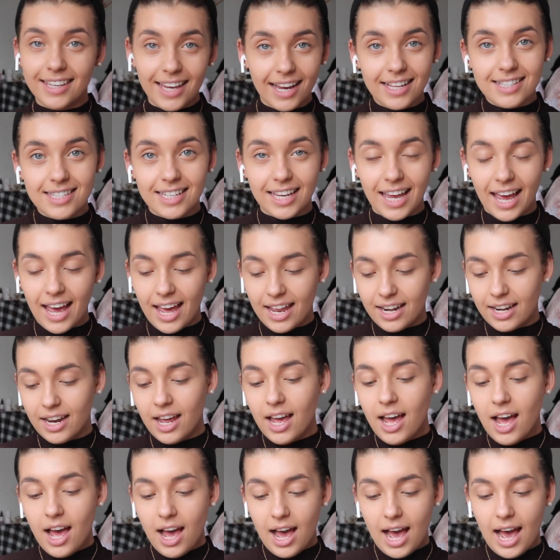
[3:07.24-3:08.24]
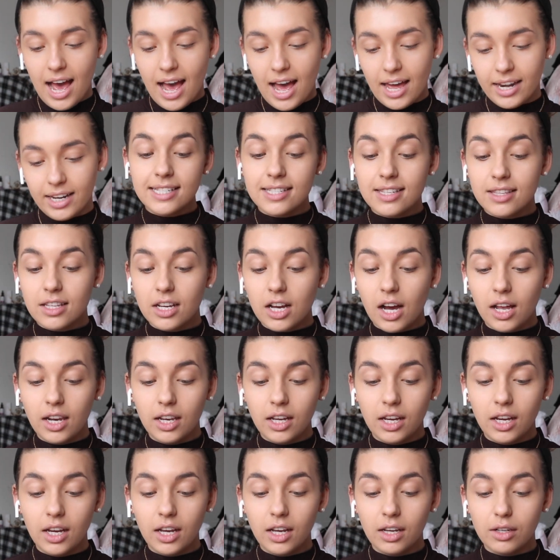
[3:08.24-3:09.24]
yet again, and it's in the
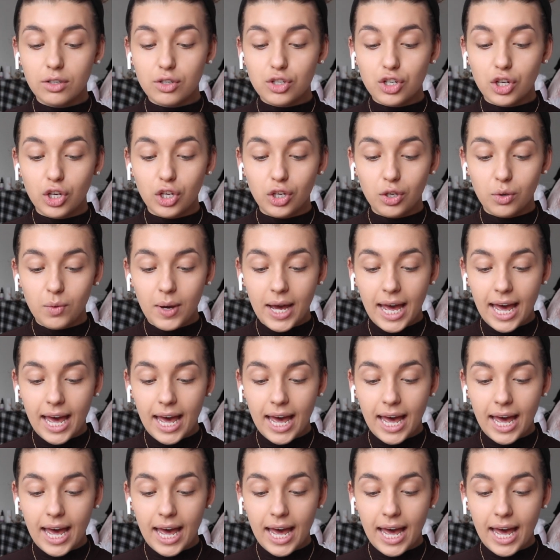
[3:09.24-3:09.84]
color two